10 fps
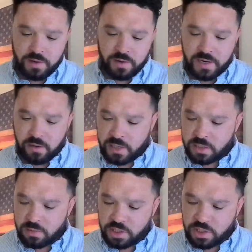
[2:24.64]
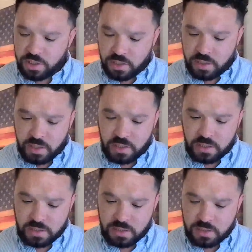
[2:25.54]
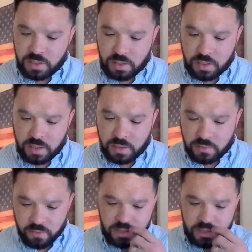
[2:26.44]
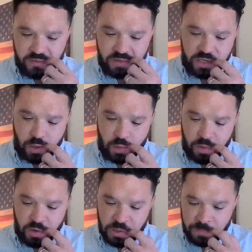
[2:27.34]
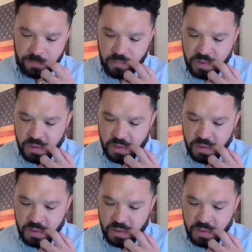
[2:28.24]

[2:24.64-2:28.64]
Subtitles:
All right, our next question is from a Silver Lane homeowner.